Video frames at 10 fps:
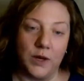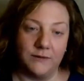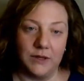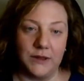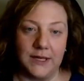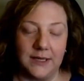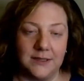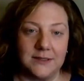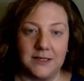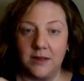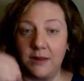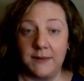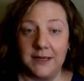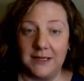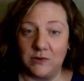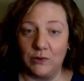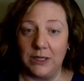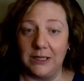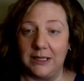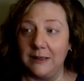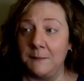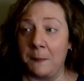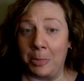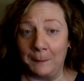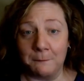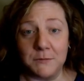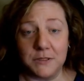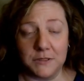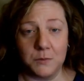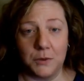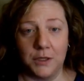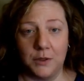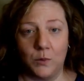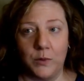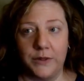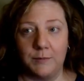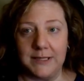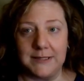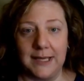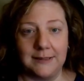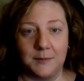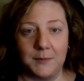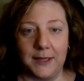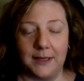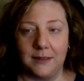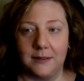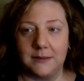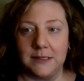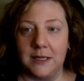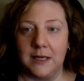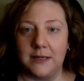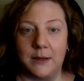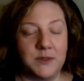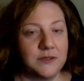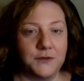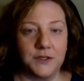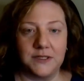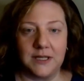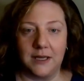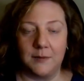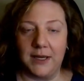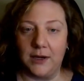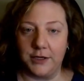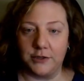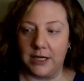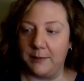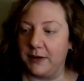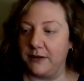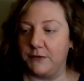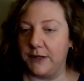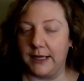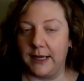one of the things. The other thing is really just work with my setup. And that was the first time I got a tripod for the